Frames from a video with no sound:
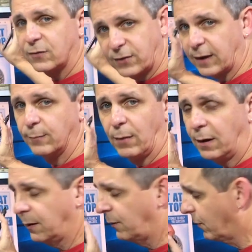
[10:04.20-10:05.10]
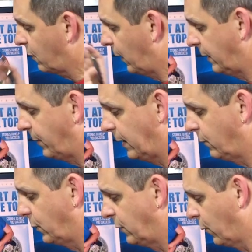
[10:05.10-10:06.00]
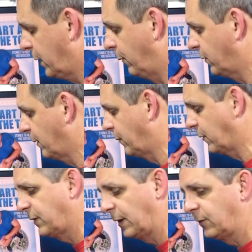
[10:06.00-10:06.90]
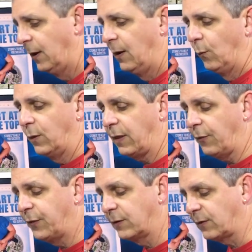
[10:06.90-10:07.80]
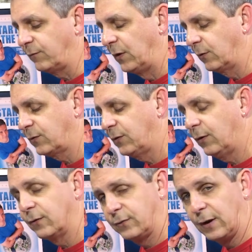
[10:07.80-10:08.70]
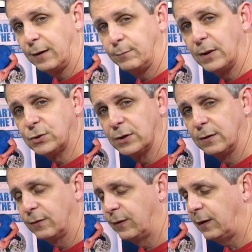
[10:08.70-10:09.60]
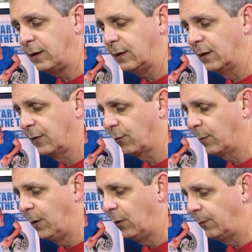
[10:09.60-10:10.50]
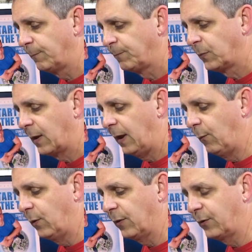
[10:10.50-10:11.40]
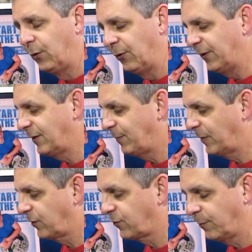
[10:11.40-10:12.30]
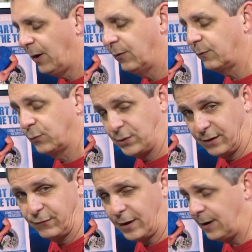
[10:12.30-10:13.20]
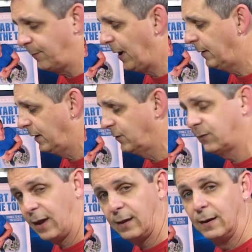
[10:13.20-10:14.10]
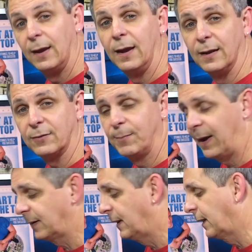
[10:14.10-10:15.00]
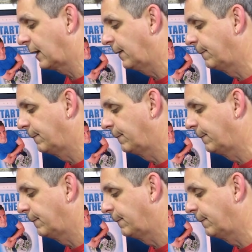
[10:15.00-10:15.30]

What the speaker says: a second monitor quite a bit when you're working with something that's nice. One of the other things I've noticed too is, I'd mentioned the remote, and one of the cool things about this remote, which I had forgotten about, is that it's magnetic.